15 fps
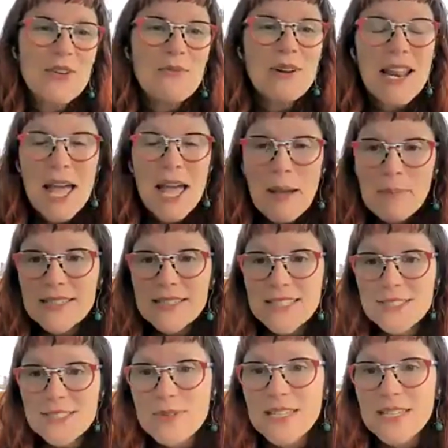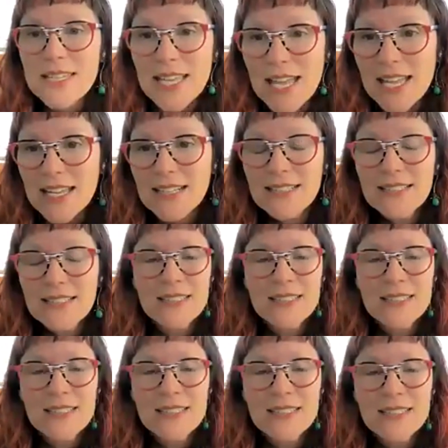What happens is we get
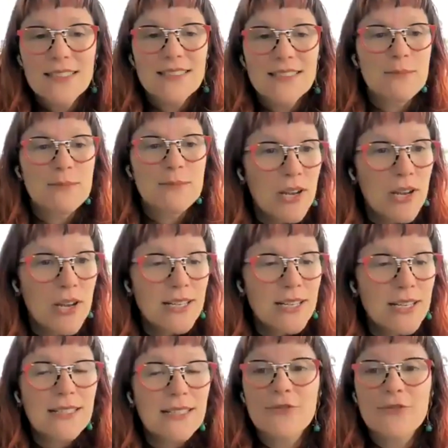disappointed and